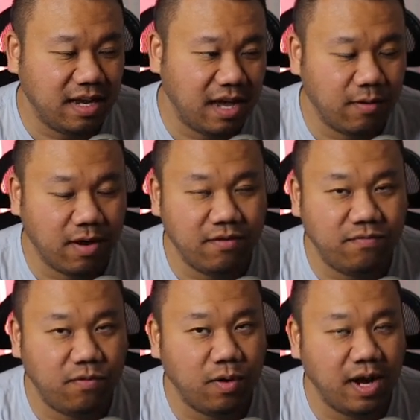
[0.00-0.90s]
around
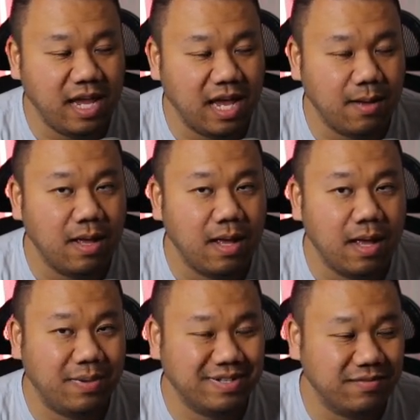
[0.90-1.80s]
4 a.m.
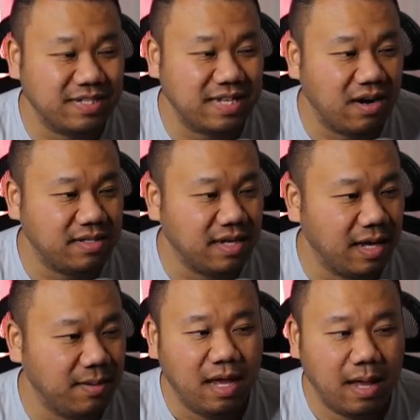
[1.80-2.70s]
Pacific Standard
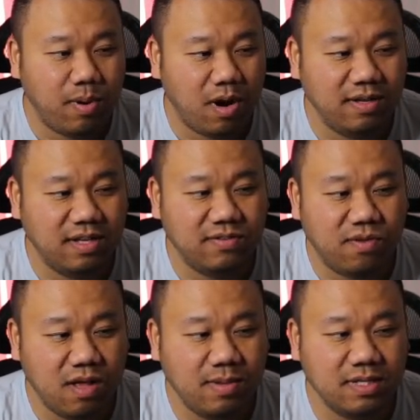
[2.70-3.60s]
Time, and part of this
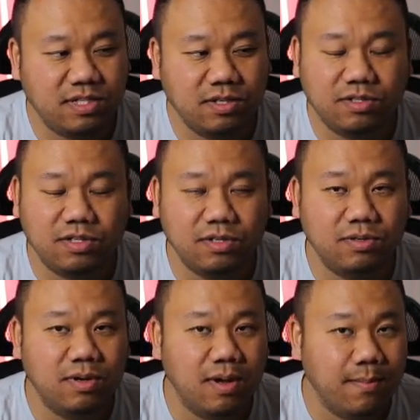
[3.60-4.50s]
volume is due
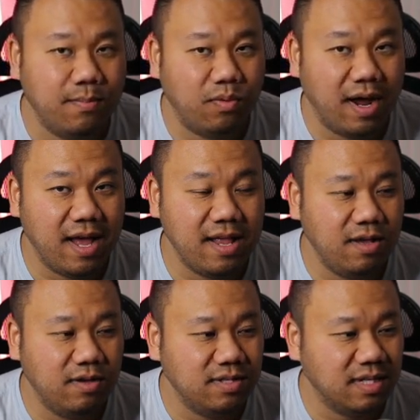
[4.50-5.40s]
to Brian
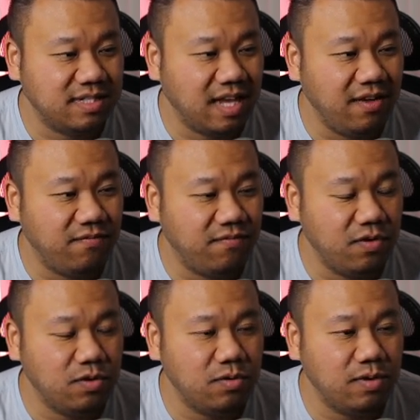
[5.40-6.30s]
using the
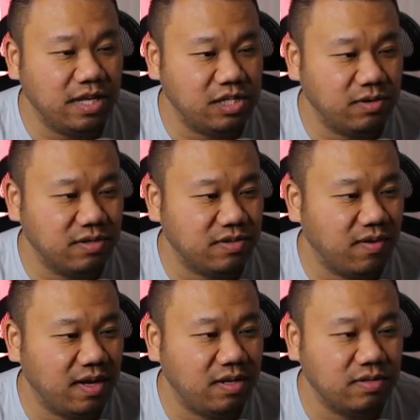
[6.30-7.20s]
Safuu insurance
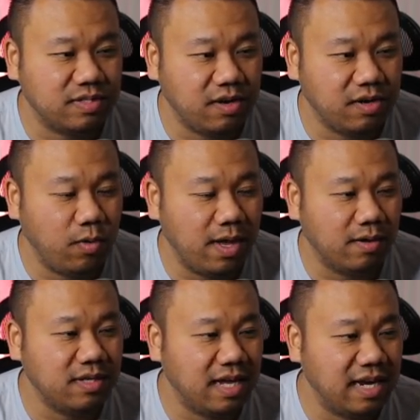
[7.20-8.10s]
fund to scare the
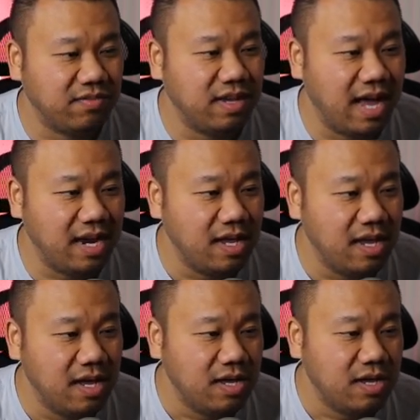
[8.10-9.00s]
whales, and after that,
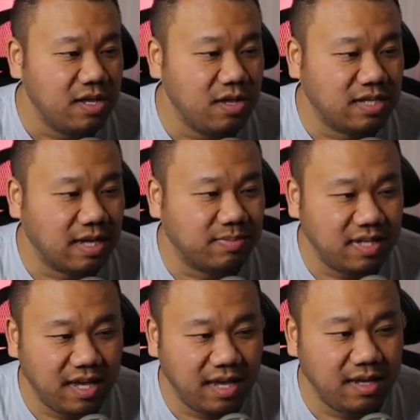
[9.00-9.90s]
you stop
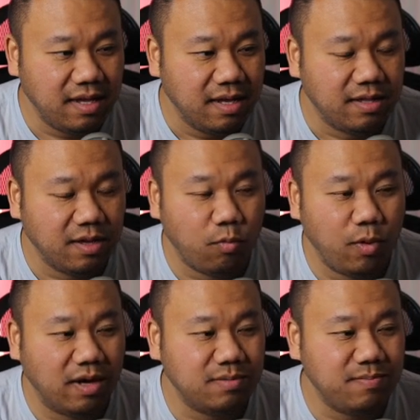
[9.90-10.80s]
seeing the
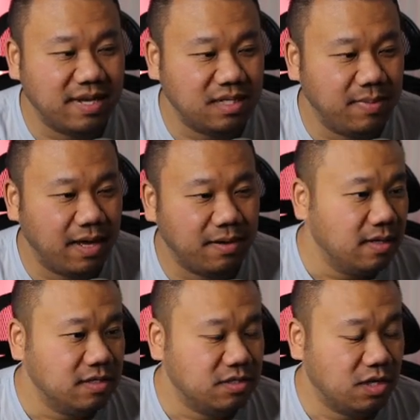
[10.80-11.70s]
whales messing about.
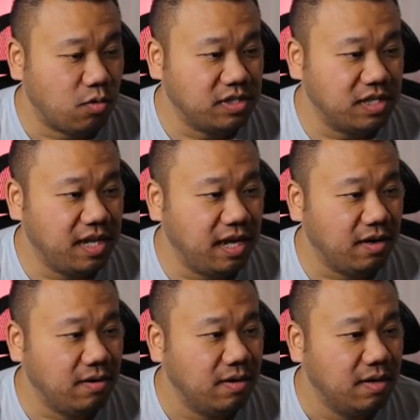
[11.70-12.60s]
So the question
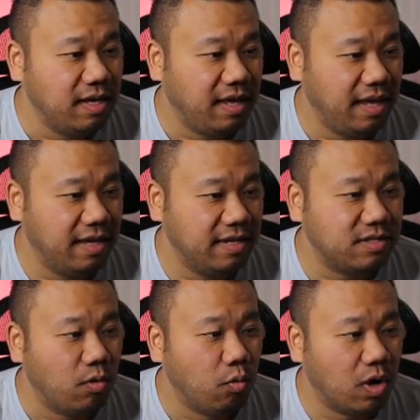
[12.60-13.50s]
here is,
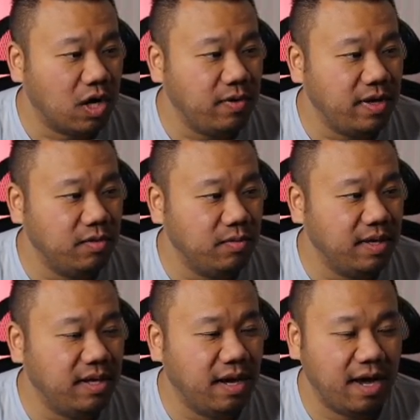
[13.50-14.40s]
what are we
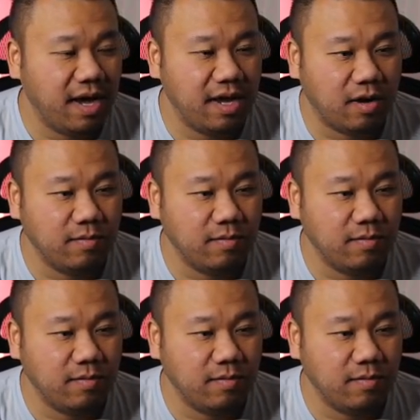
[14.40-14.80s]
doing and are we